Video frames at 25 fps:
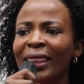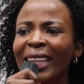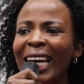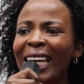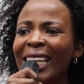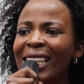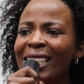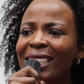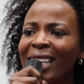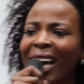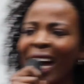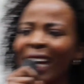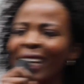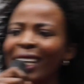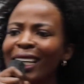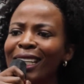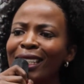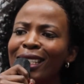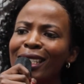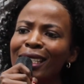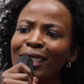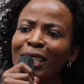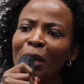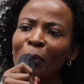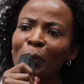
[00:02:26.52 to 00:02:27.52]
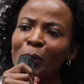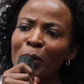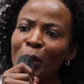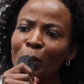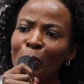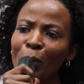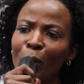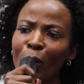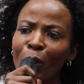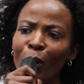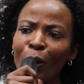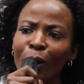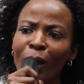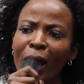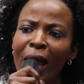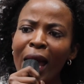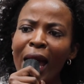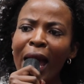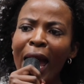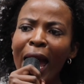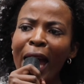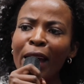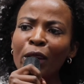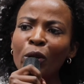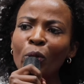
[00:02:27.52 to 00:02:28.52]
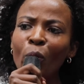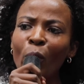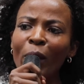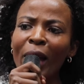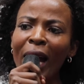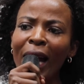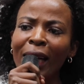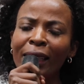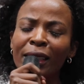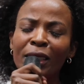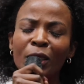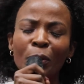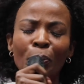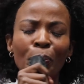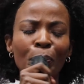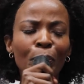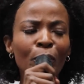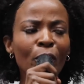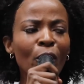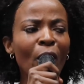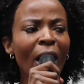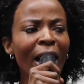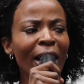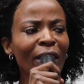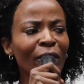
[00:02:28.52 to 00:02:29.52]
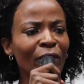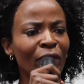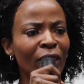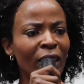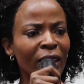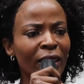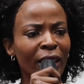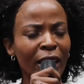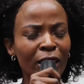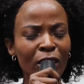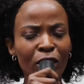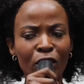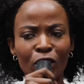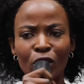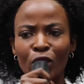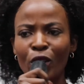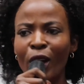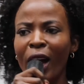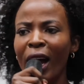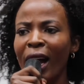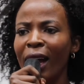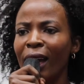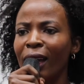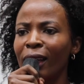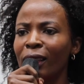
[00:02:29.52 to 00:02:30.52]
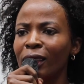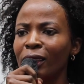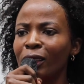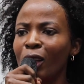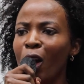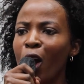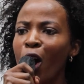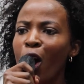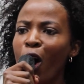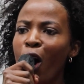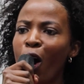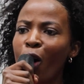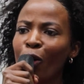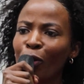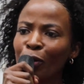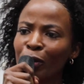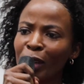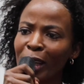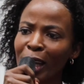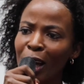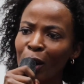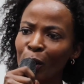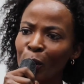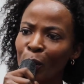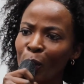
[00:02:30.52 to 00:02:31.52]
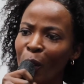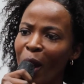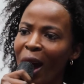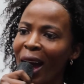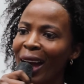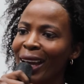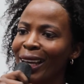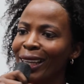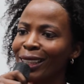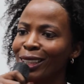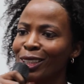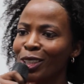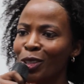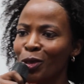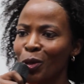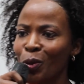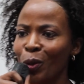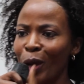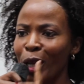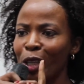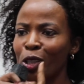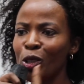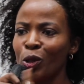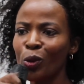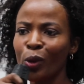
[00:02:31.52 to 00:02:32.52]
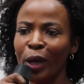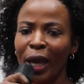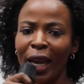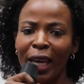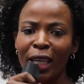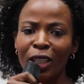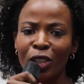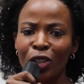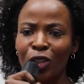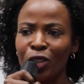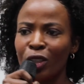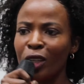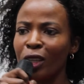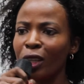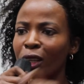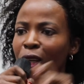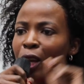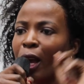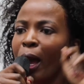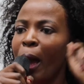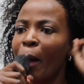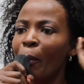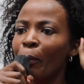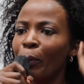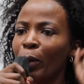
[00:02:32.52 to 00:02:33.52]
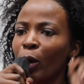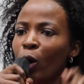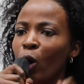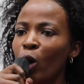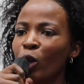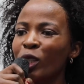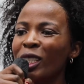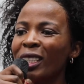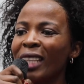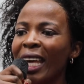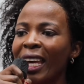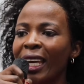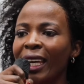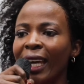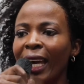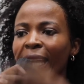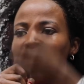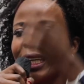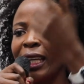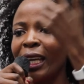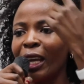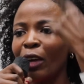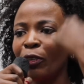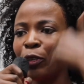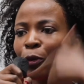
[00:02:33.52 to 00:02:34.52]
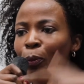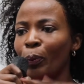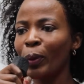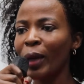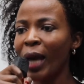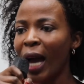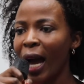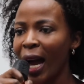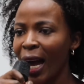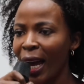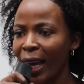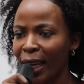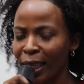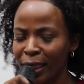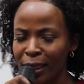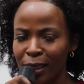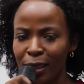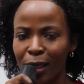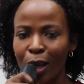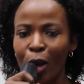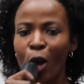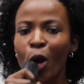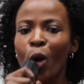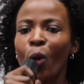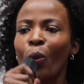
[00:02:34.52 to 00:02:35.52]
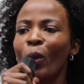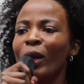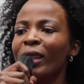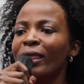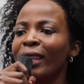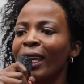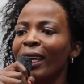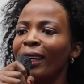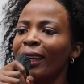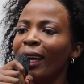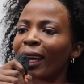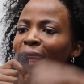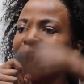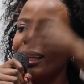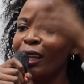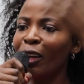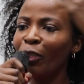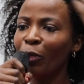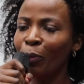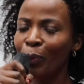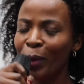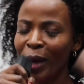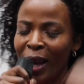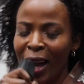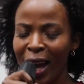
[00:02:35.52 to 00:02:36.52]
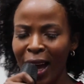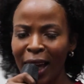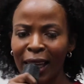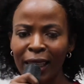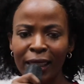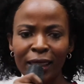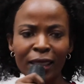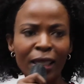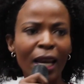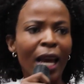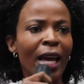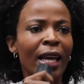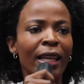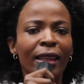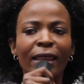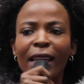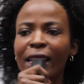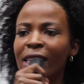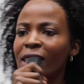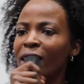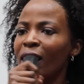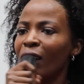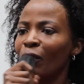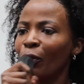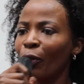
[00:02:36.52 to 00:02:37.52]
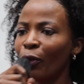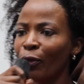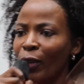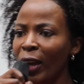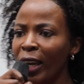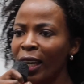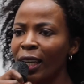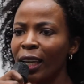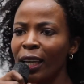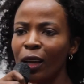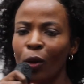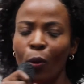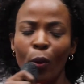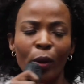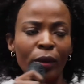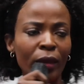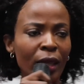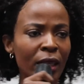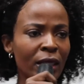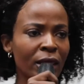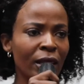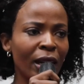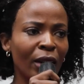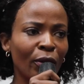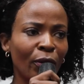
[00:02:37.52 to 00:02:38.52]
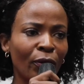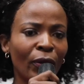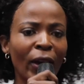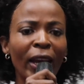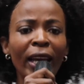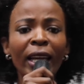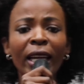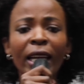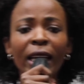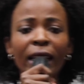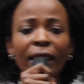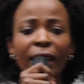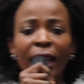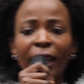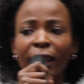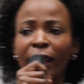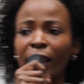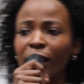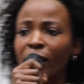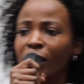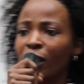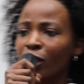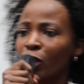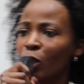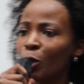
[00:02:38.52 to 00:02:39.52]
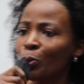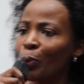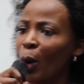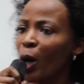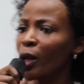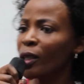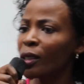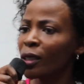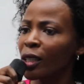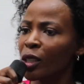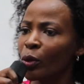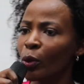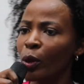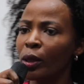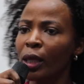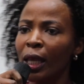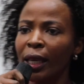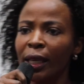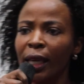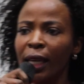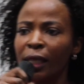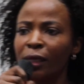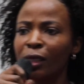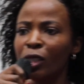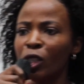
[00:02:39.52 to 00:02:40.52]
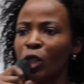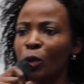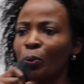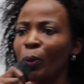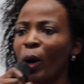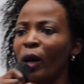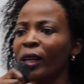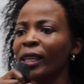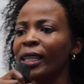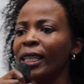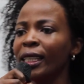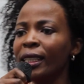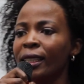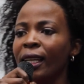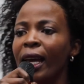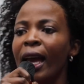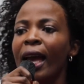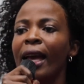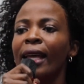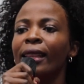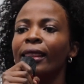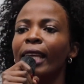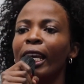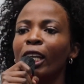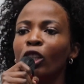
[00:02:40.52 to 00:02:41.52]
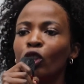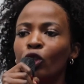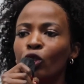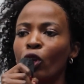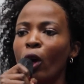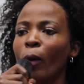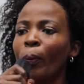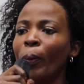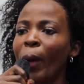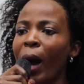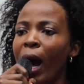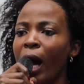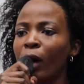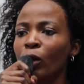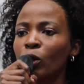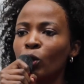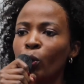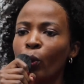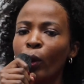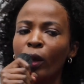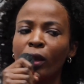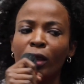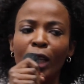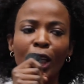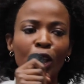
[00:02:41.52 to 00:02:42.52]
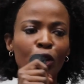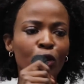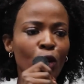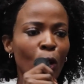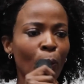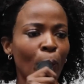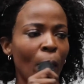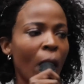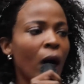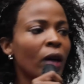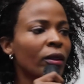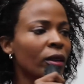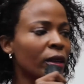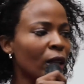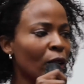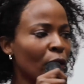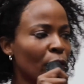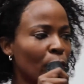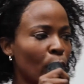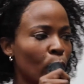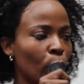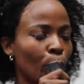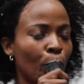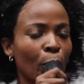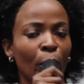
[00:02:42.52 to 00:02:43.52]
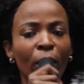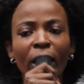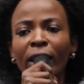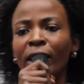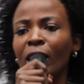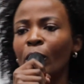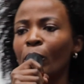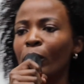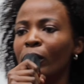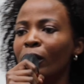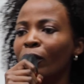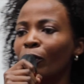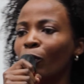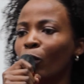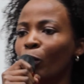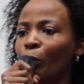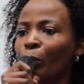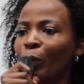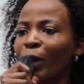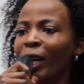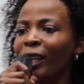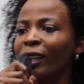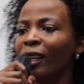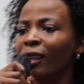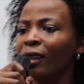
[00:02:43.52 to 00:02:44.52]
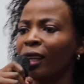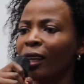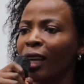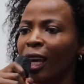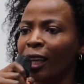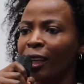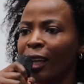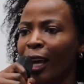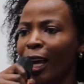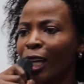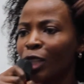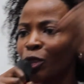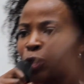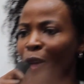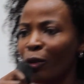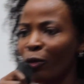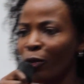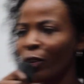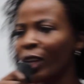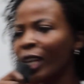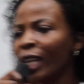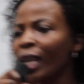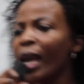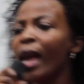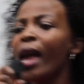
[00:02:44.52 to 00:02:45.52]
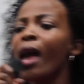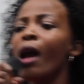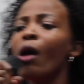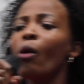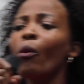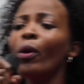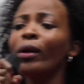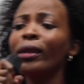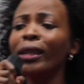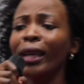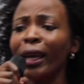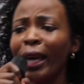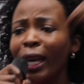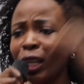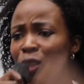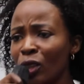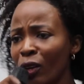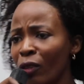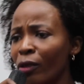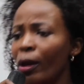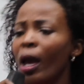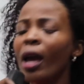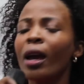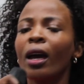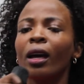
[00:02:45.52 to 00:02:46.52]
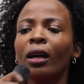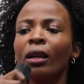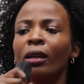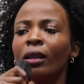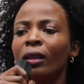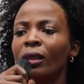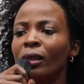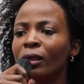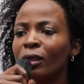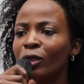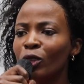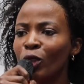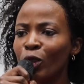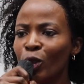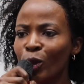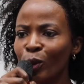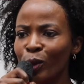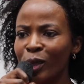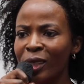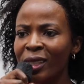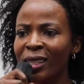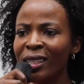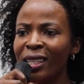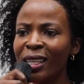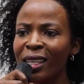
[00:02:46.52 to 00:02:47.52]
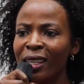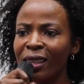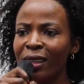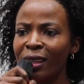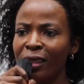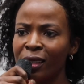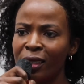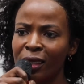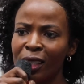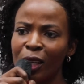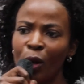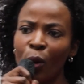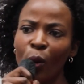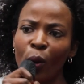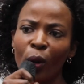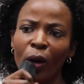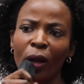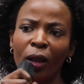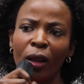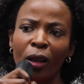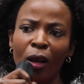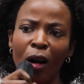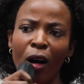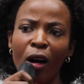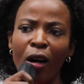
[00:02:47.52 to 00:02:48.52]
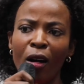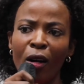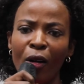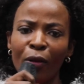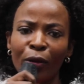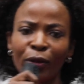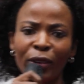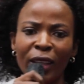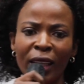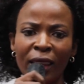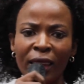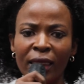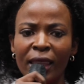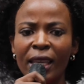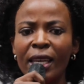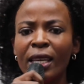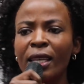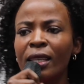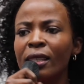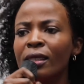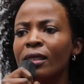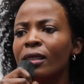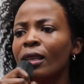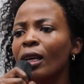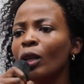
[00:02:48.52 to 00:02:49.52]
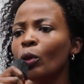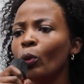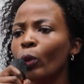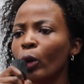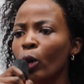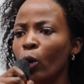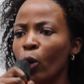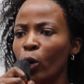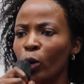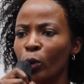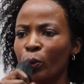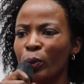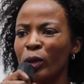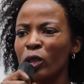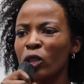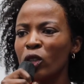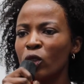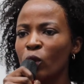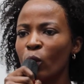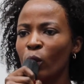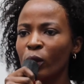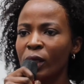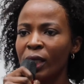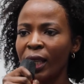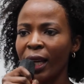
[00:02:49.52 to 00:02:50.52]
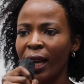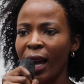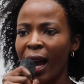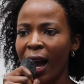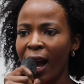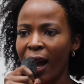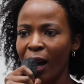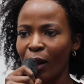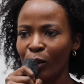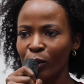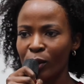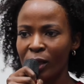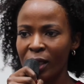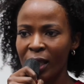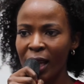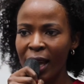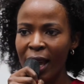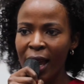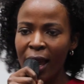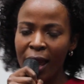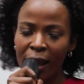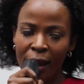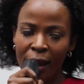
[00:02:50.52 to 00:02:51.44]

That is unacceptable, and we are depriving that child of their right to education because they get left behind. When they get left behind, they start failing. When they start failing, they get despondent. When they get despondent, they drop out. When they drop out, they fall pregnant. When they fall pregnant, they get HIV. When the HIV, do you see the sequel of the things that we could be sorting out,